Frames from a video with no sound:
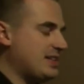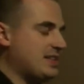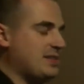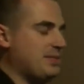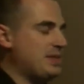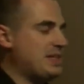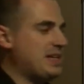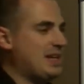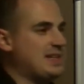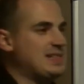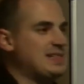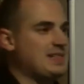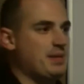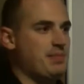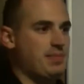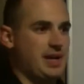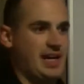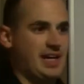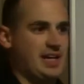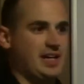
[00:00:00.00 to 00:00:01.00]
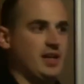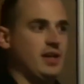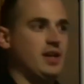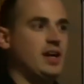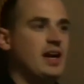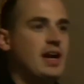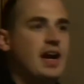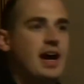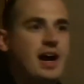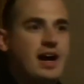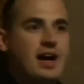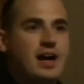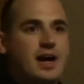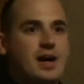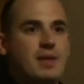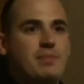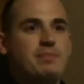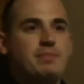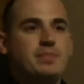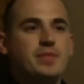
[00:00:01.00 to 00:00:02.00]
let me take a step back here.
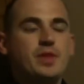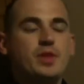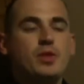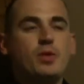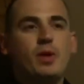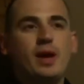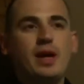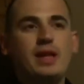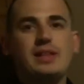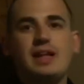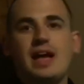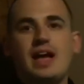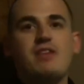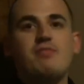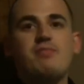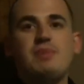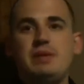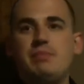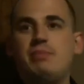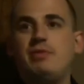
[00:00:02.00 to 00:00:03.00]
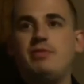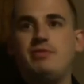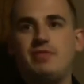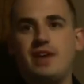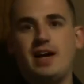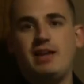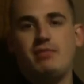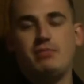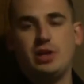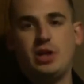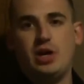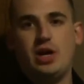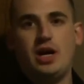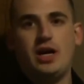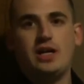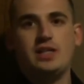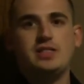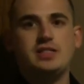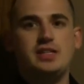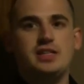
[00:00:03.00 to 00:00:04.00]
The way a lot of people find
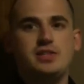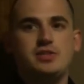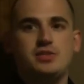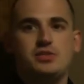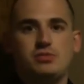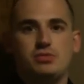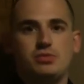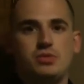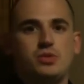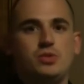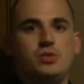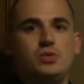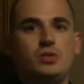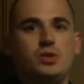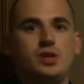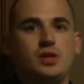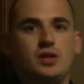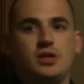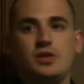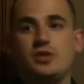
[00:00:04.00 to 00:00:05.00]
blogs is through